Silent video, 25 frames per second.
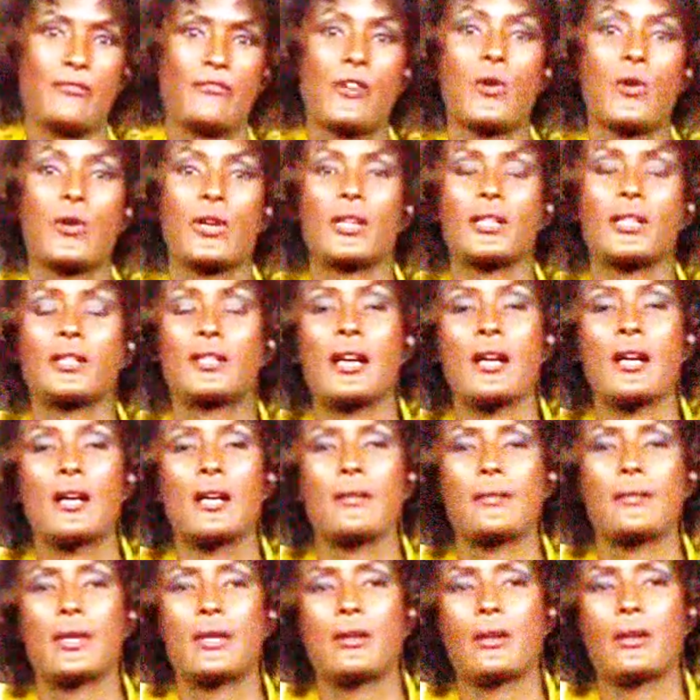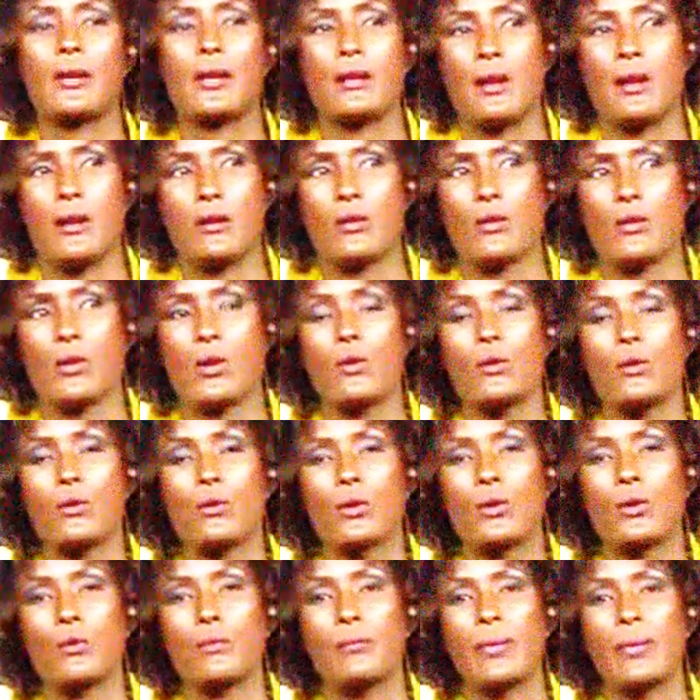chronic time and a
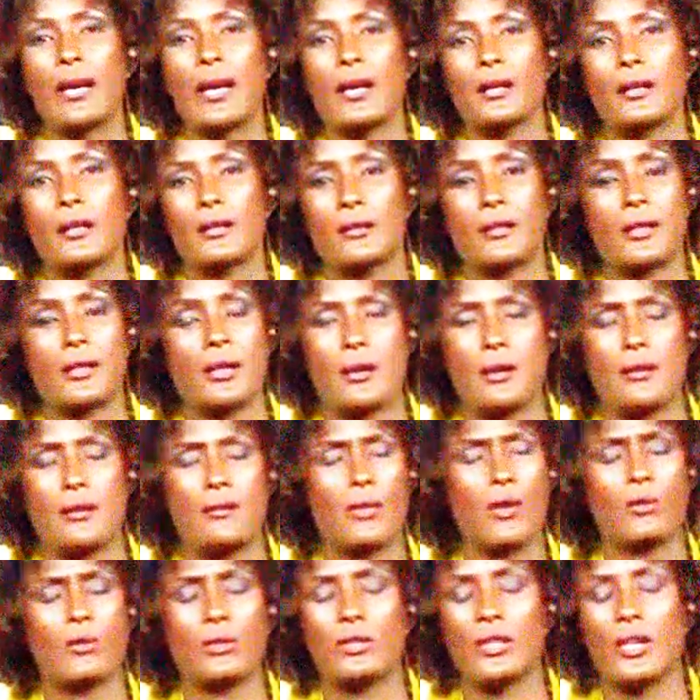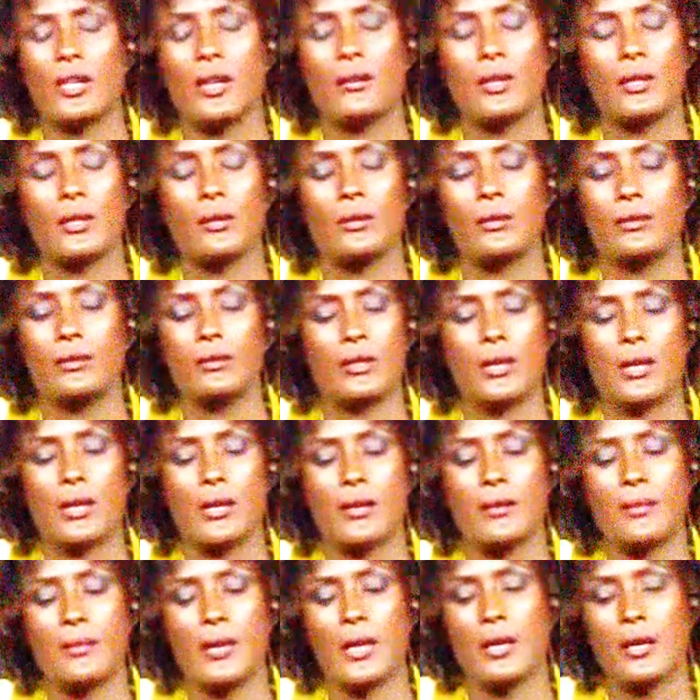long time,
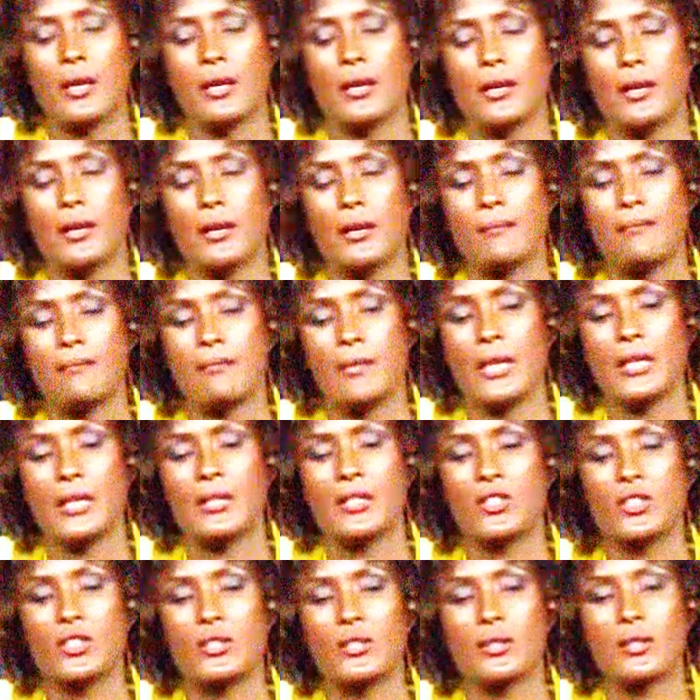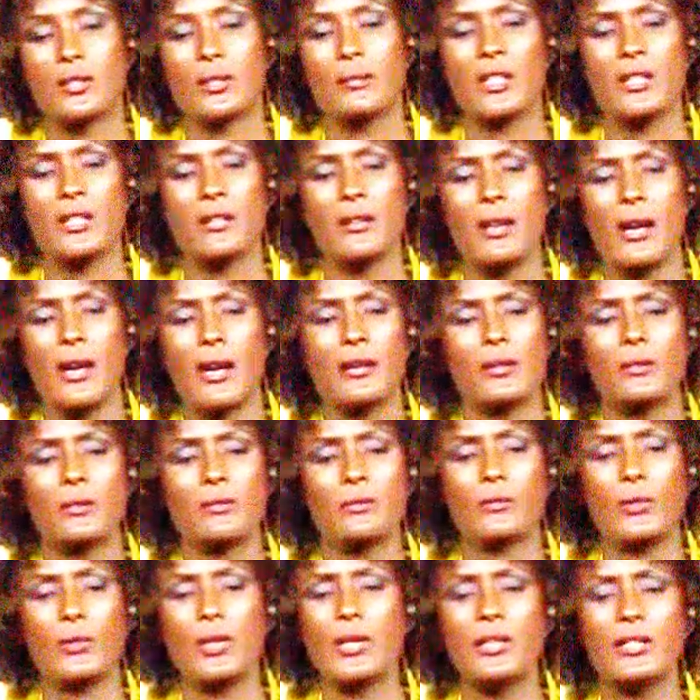and it's just something I
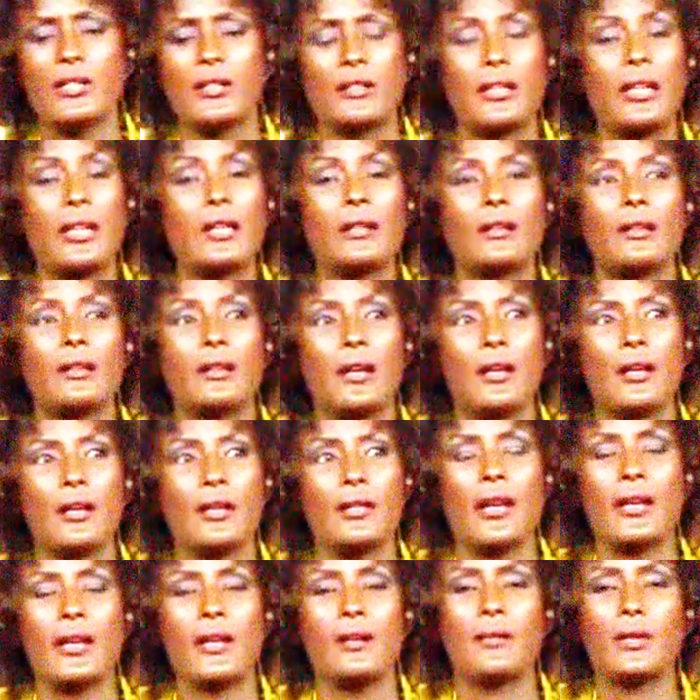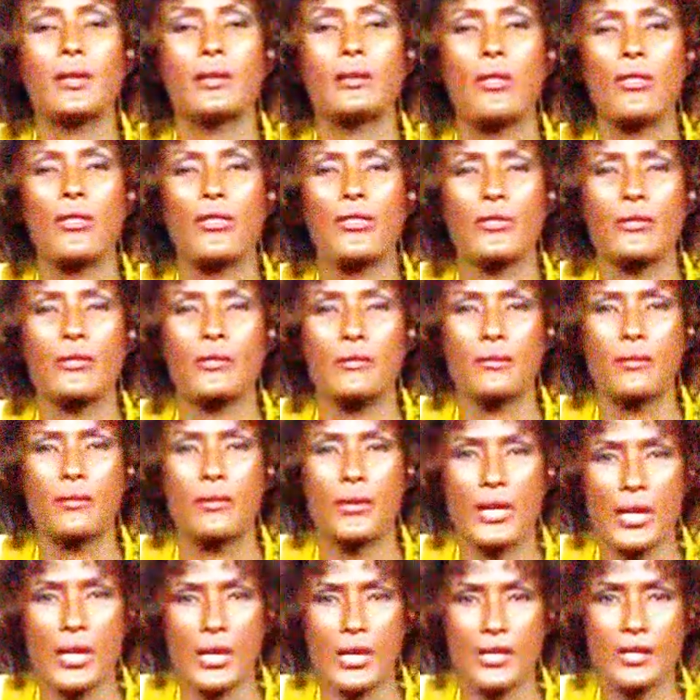don't really think they even
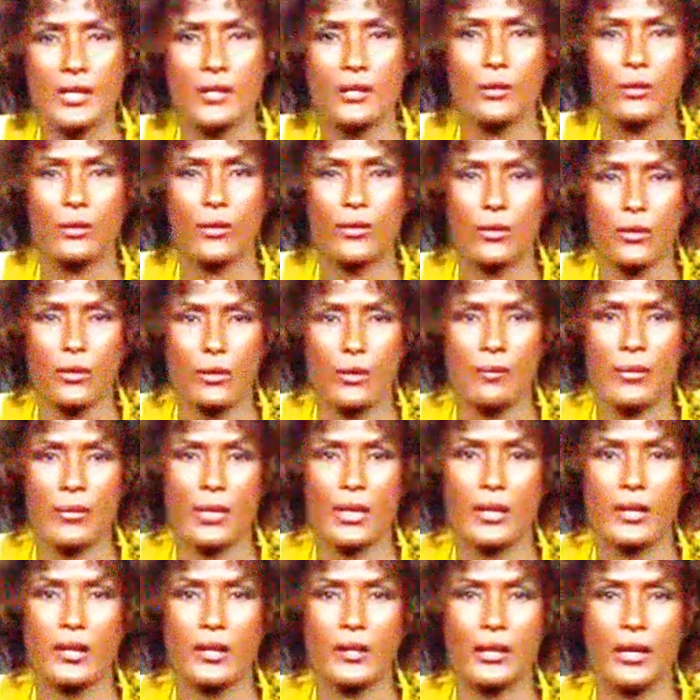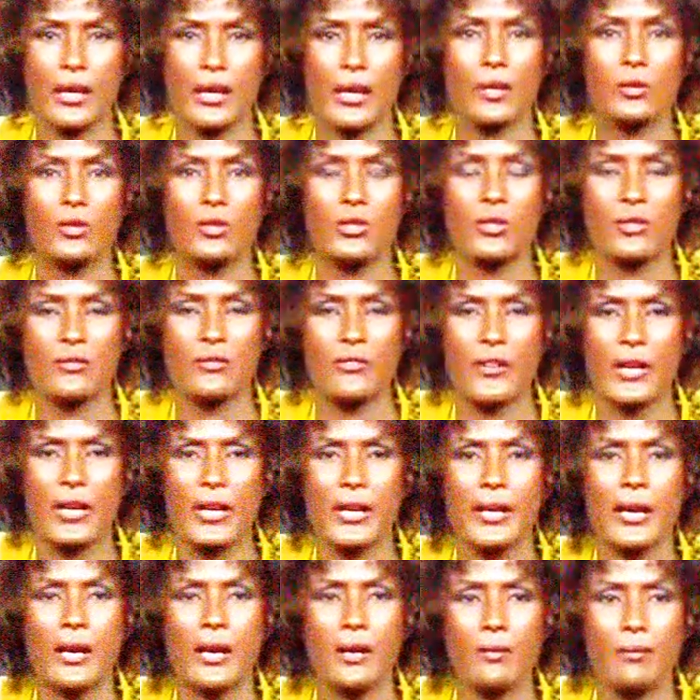realized or thought about it, how
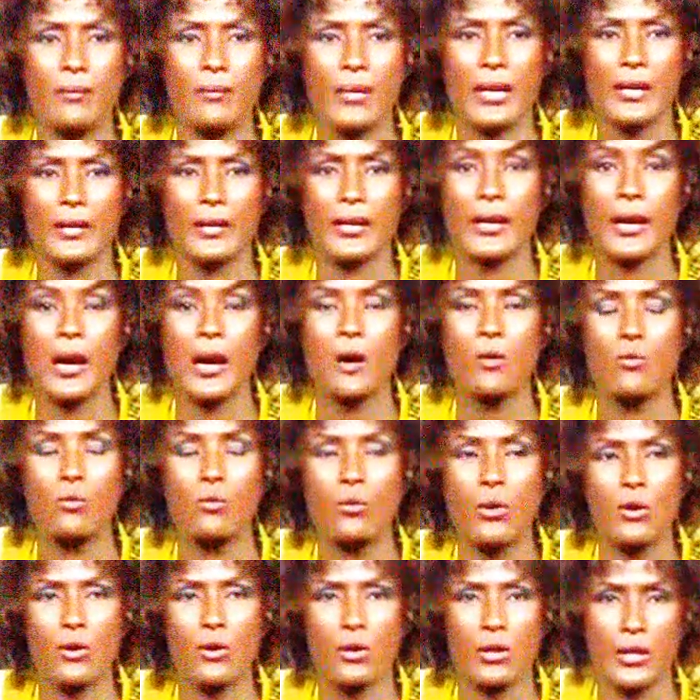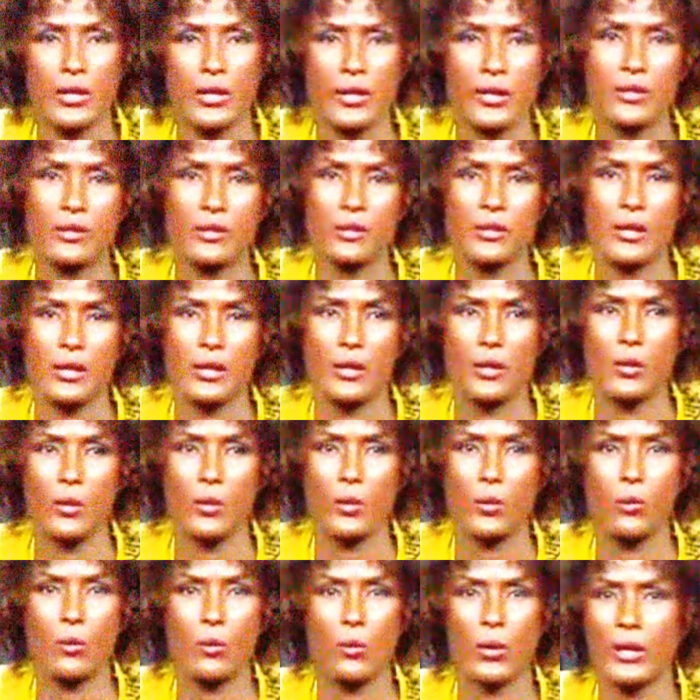severe and how bad and how wrong it is,
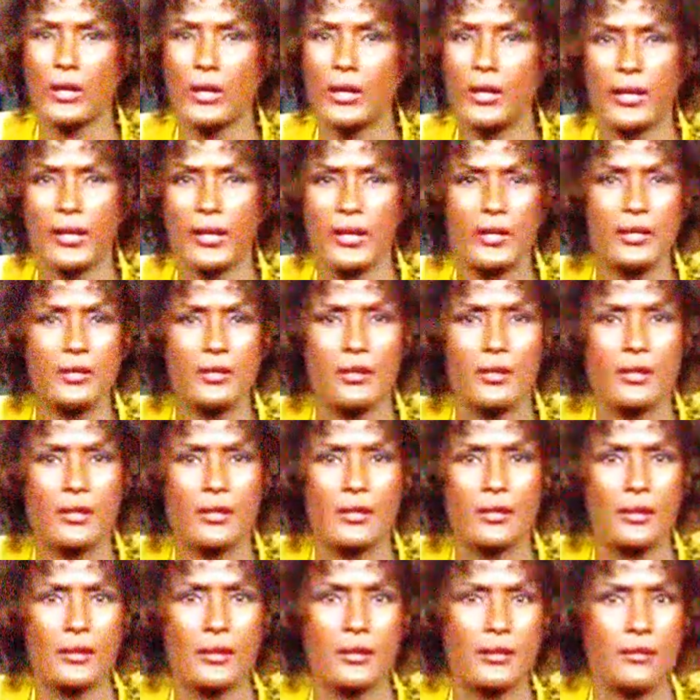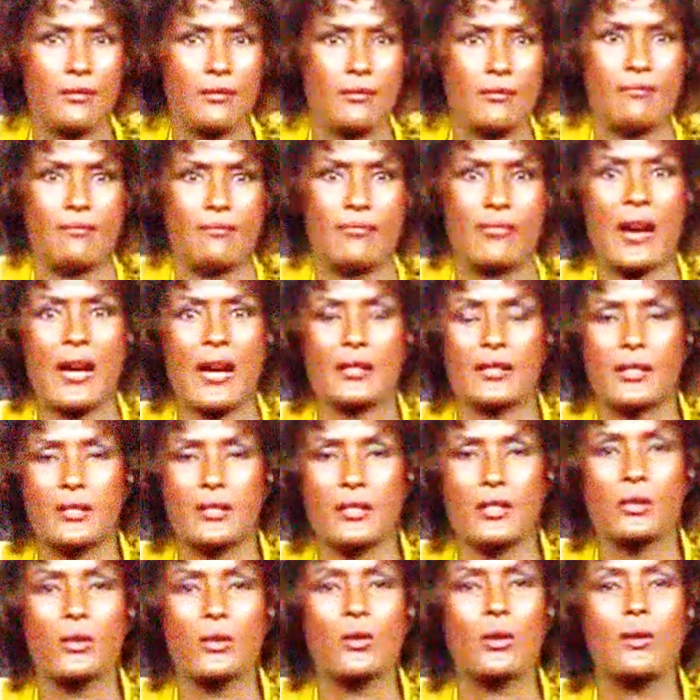what it is this
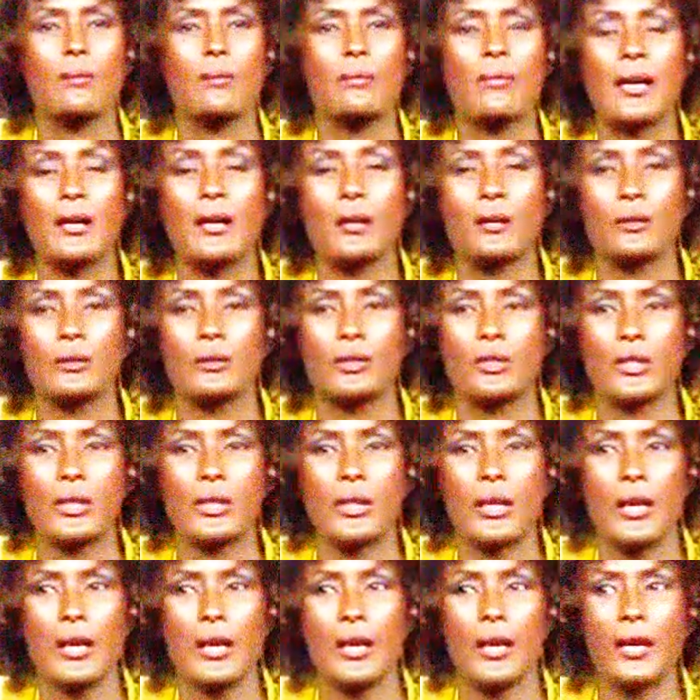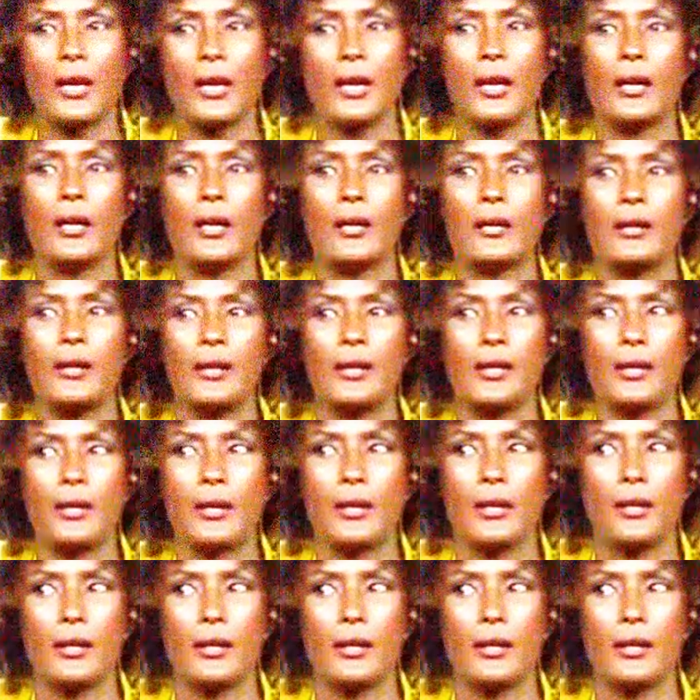practice is all about. And